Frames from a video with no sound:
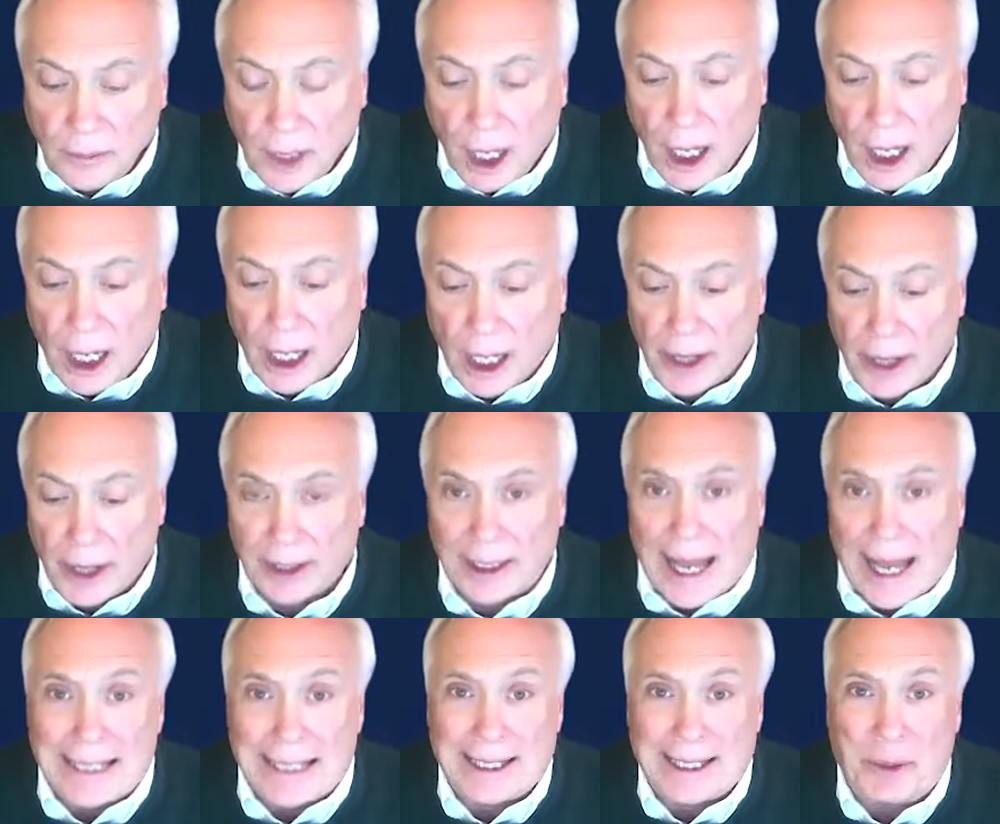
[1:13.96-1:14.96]
the
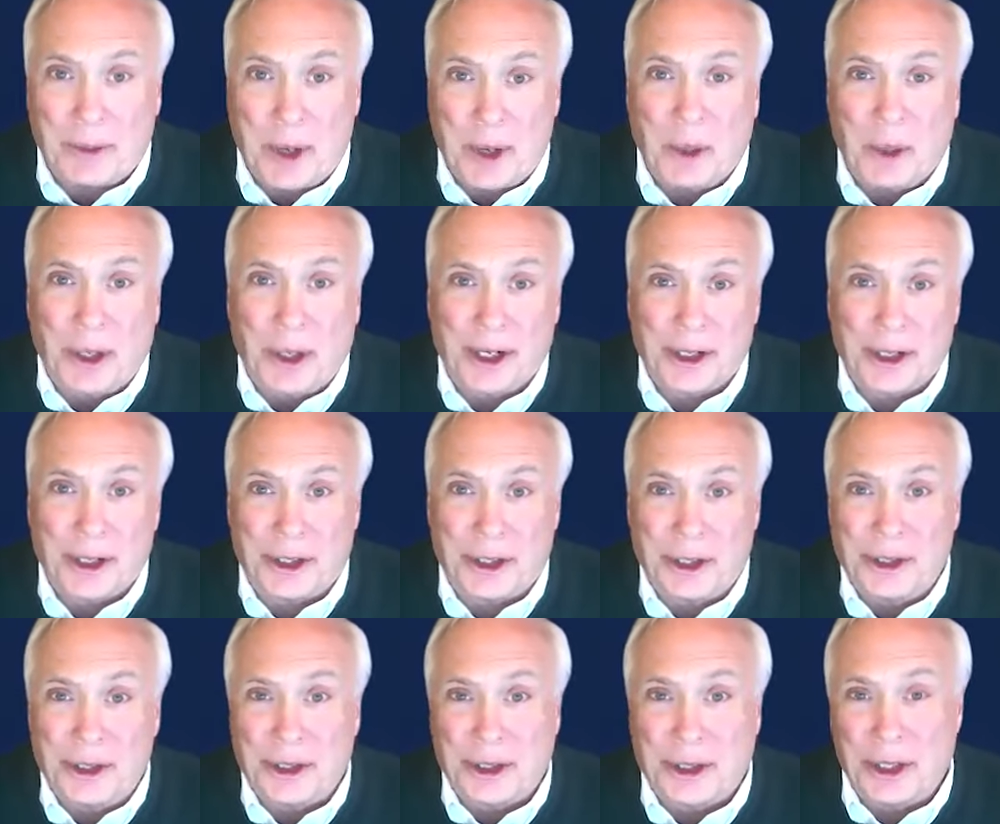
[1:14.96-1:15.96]
last thing we want our
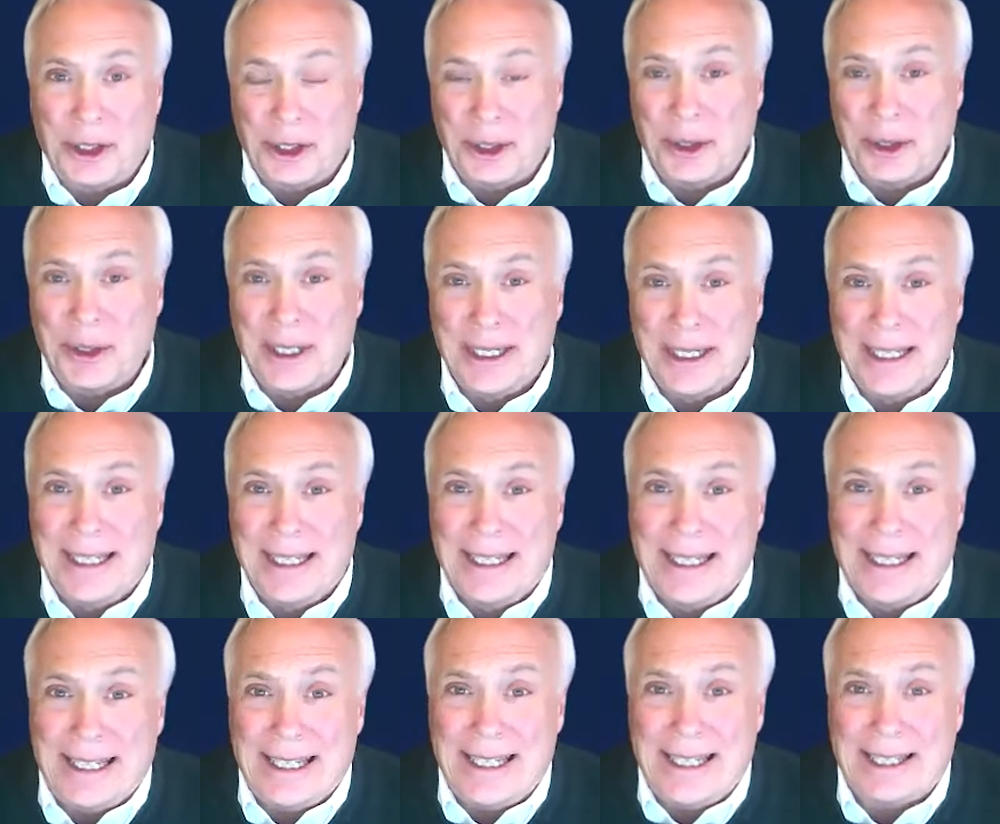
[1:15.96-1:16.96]
students to do
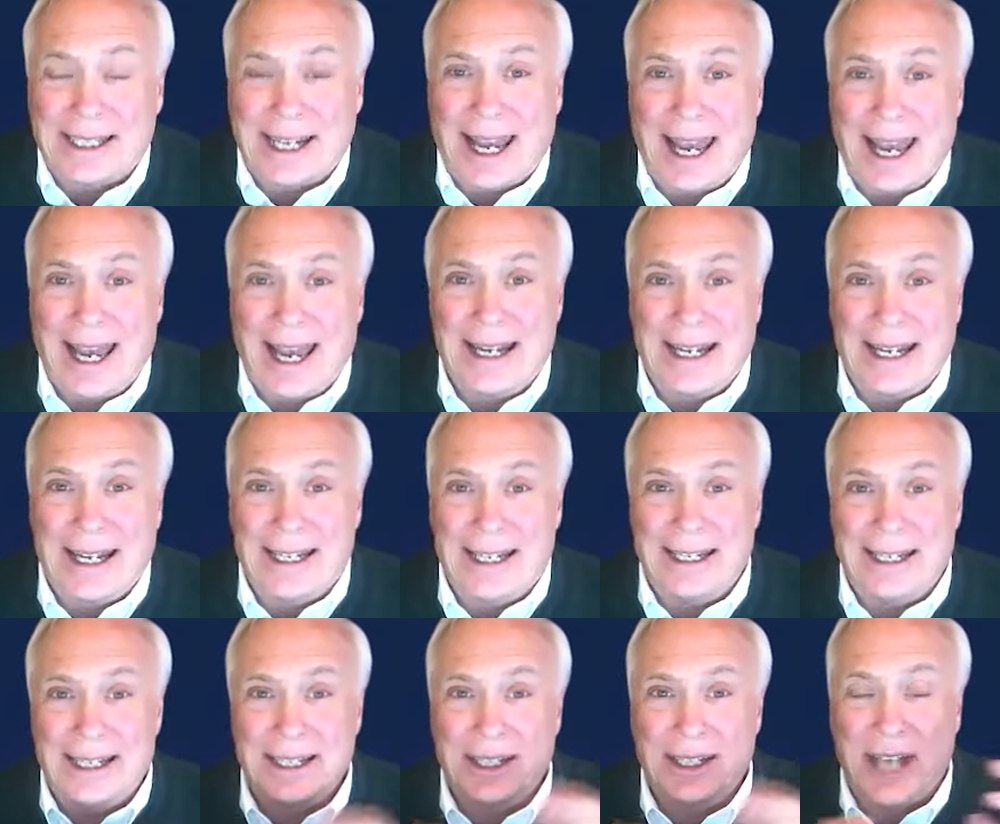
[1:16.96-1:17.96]
is to hand
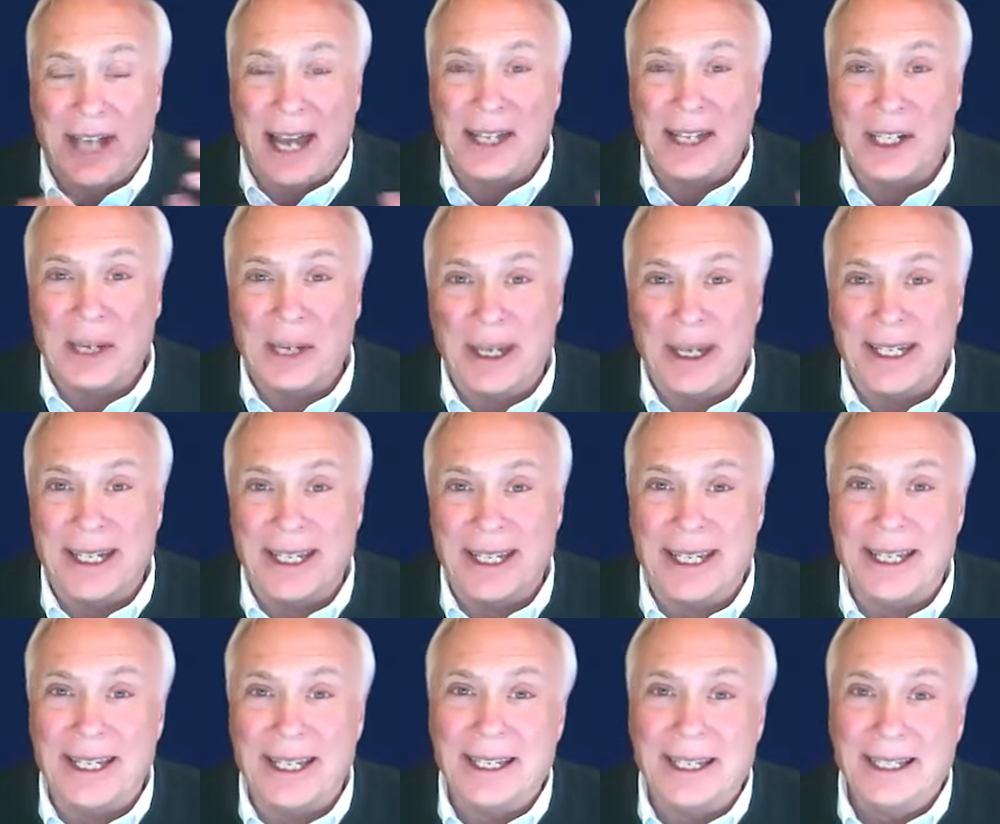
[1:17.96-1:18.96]
in
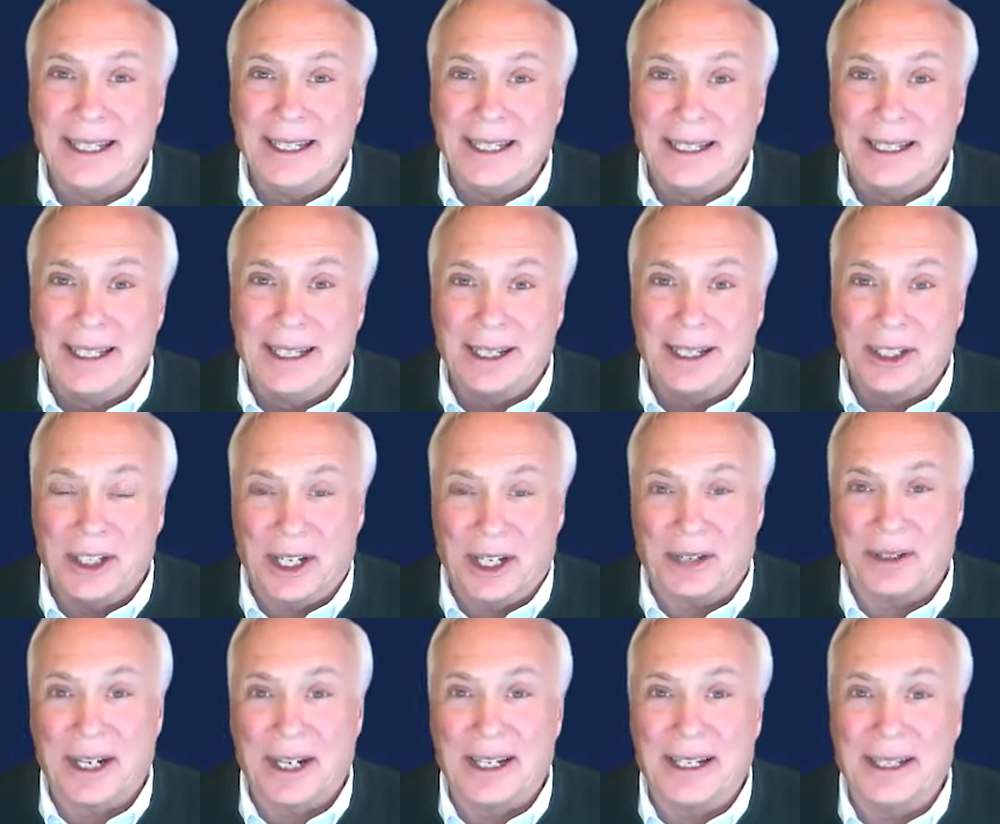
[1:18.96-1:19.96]
ChatGPT
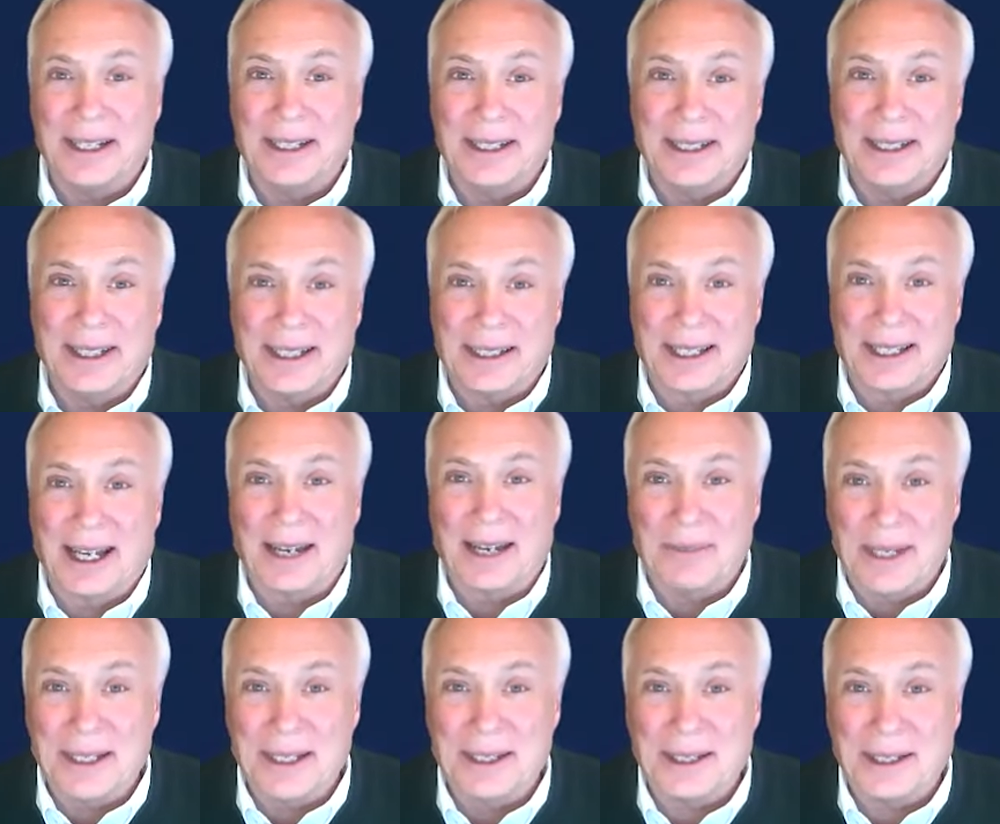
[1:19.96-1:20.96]
generated
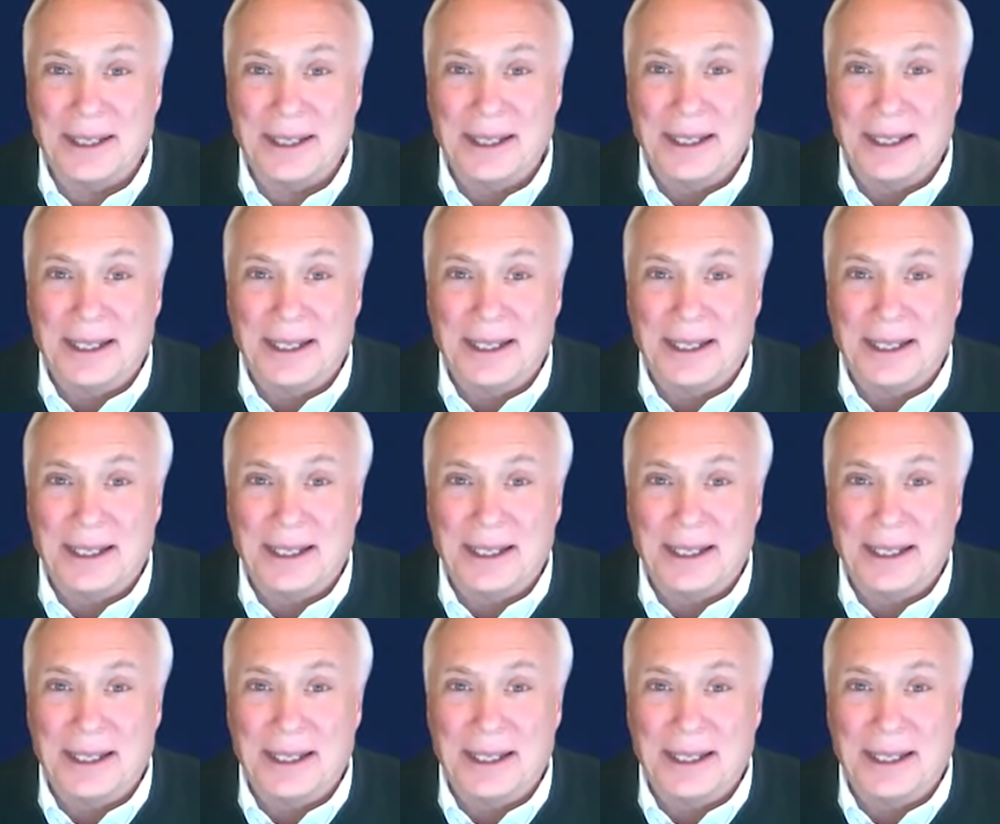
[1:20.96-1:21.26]
assignments,